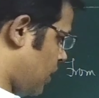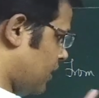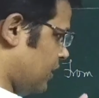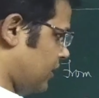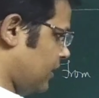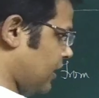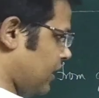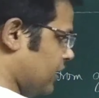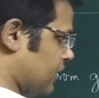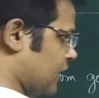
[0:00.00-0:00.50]

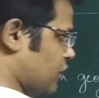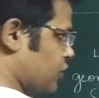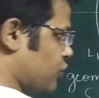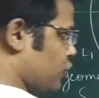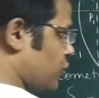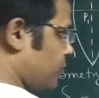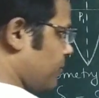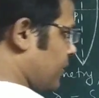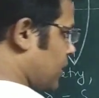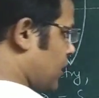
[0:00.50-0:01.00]
1,
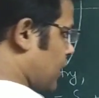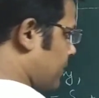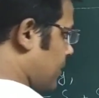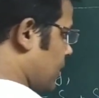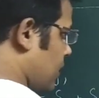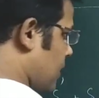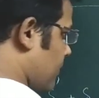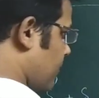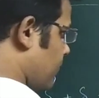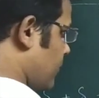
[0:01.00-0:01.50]
delta should be
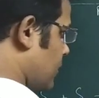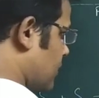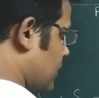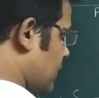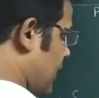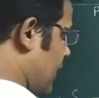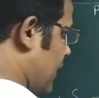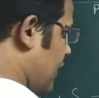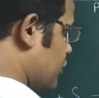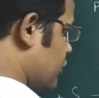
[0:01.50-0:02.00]
coming up with